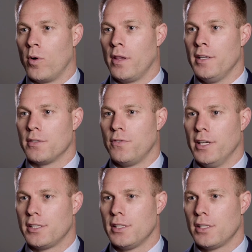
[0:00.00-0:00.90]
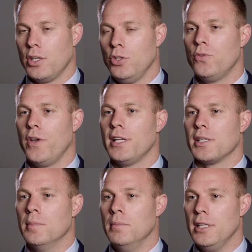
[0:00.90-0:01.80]
one of these offenses, you face
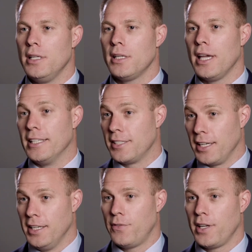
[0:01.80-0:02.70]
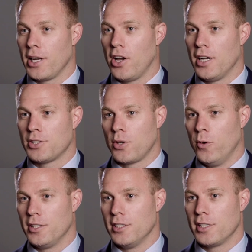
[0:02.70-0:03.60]
immediate and significant
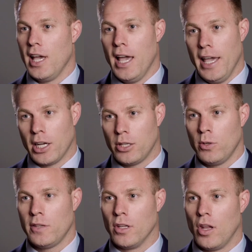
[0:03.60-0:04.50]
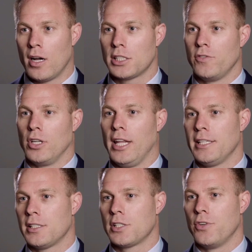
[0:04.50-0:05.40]
consequences, including the loss of your
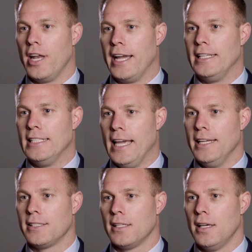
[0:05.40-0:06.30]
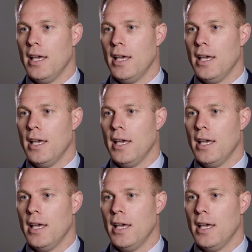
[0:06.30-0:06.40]
license for 90 days.